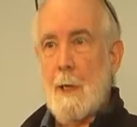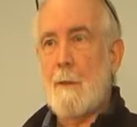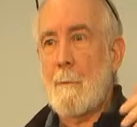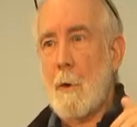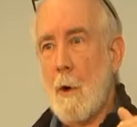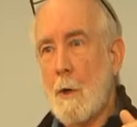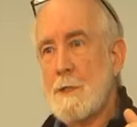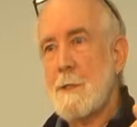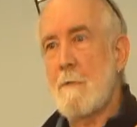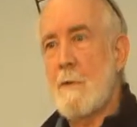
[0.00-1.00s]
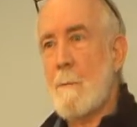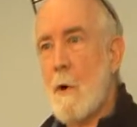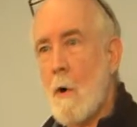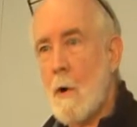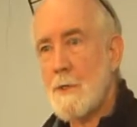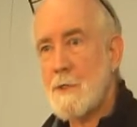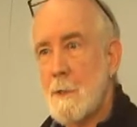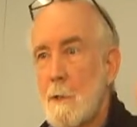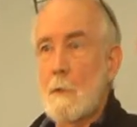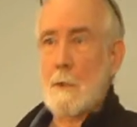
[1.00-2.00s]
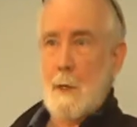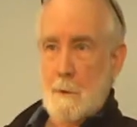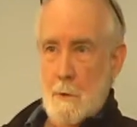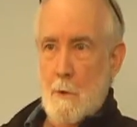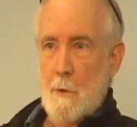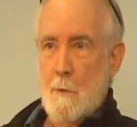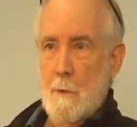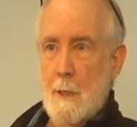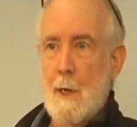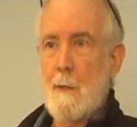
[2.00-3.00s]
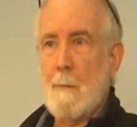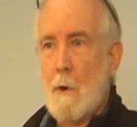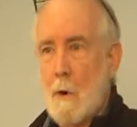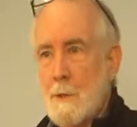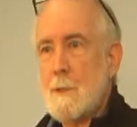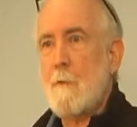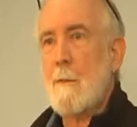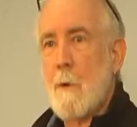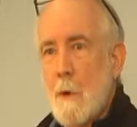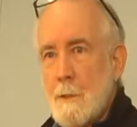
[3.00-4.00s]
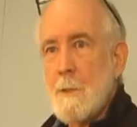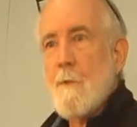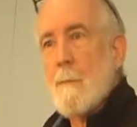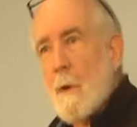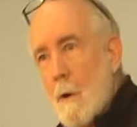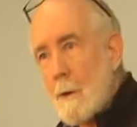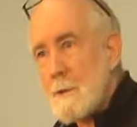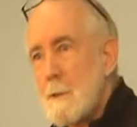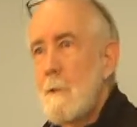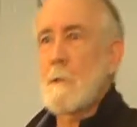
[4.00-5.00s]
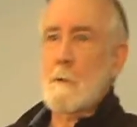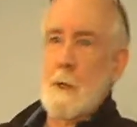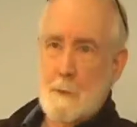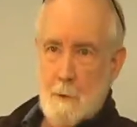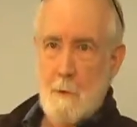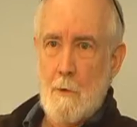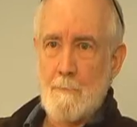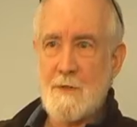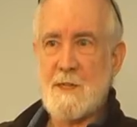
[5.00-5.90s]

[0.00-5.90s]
and the parts of the parts look like the whole, and the parts of the parts of the parts look like the whole.